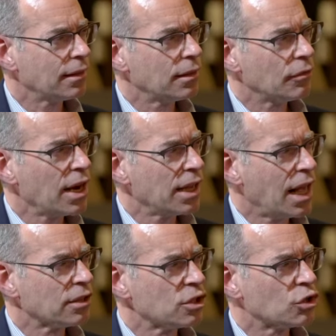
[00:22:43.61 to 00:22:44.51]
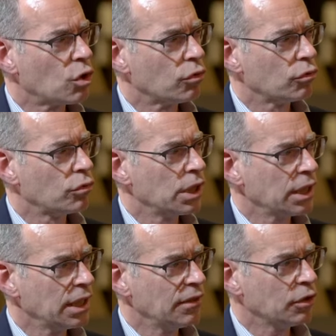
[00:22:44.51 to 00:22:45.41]
the radiologists don't
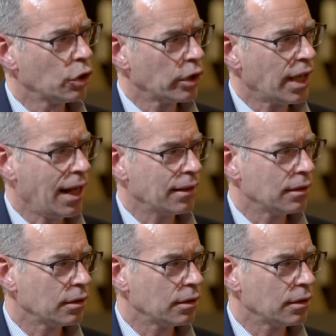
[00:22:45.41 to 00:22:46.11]
really even look at.